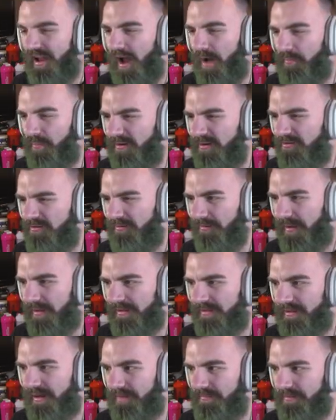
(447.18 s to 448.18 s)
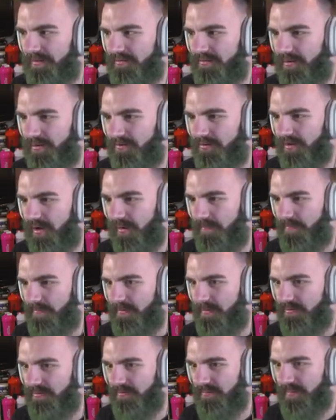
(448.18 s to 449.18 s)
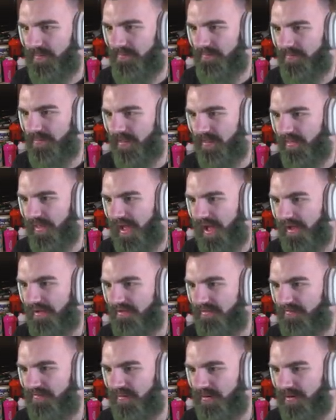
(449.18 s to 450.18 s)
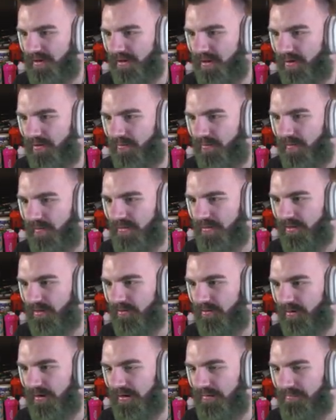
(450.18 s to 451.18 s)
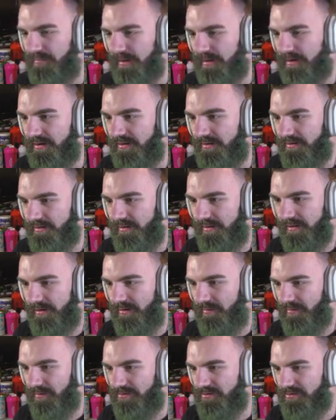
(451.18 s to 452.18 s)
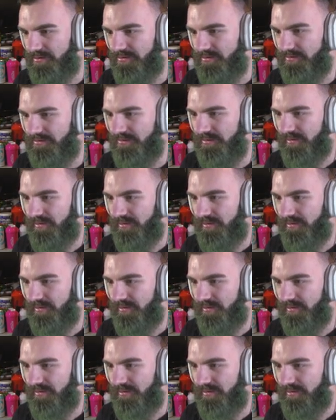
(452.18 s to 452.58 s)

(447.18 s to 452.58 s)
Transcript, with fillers: I'm pretty sure by the time this goes up, this will be the last video with the green beard, which is